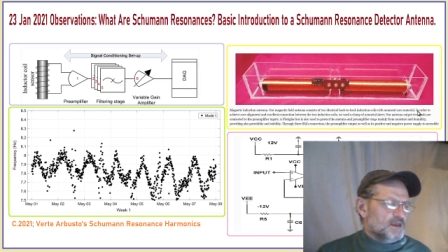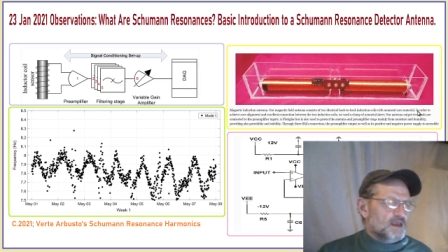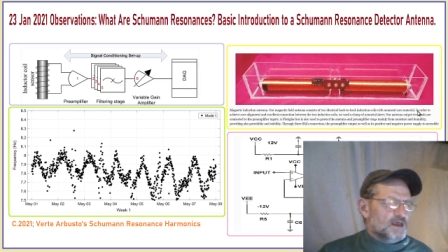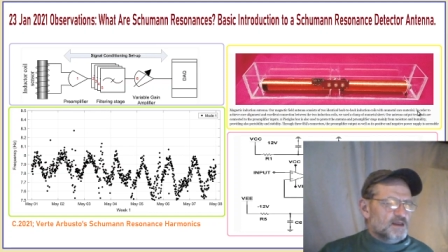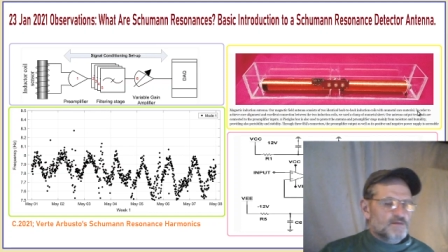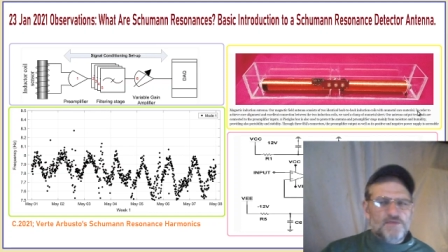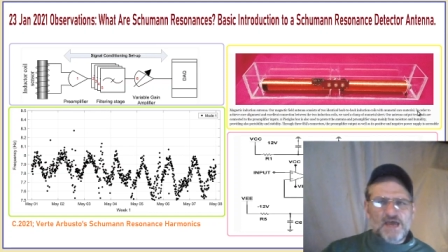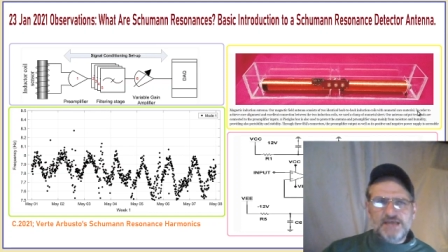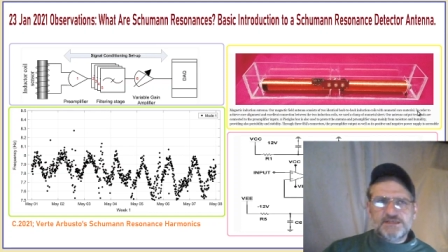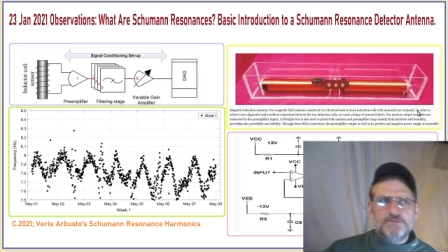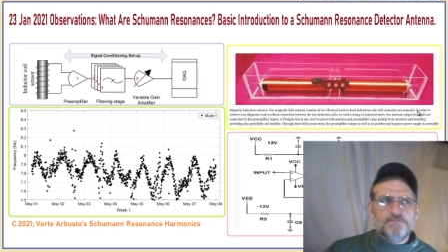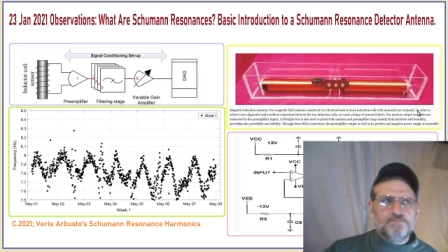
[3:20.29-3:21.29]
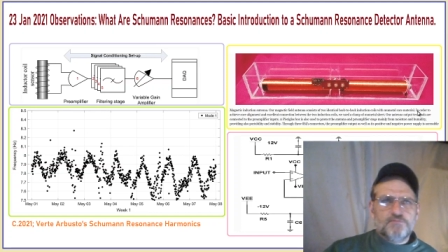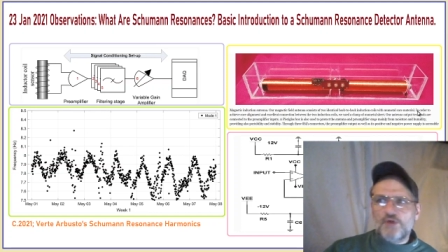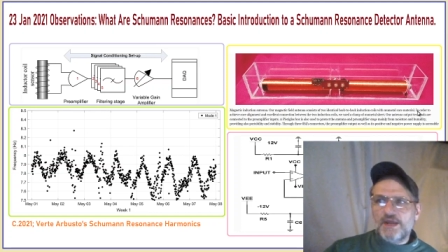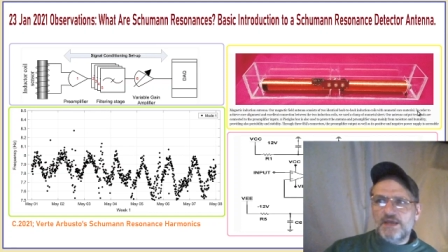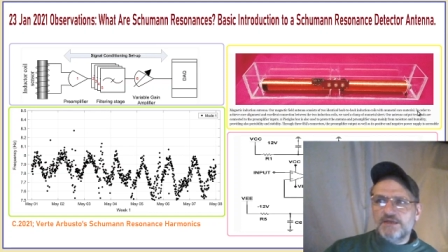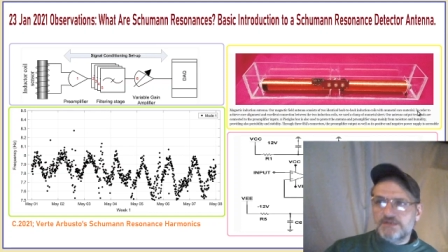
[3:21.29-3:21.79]
and that's a
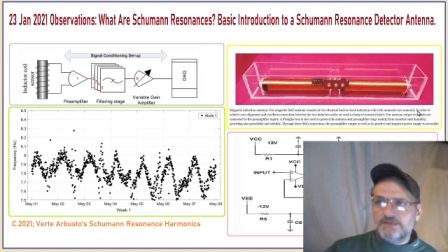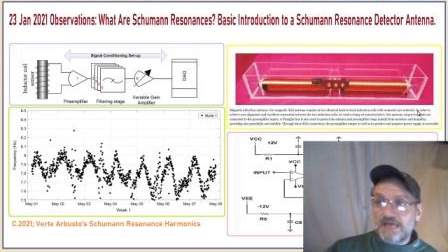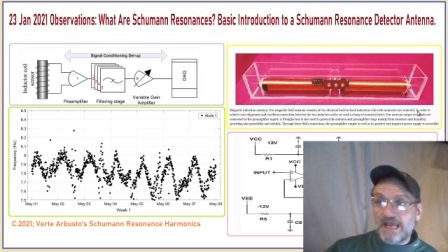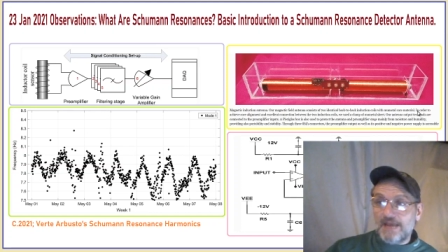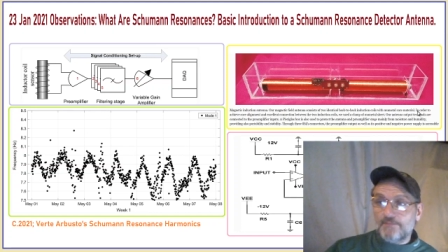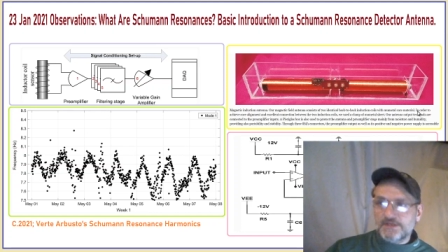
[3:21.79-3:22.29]
brand name.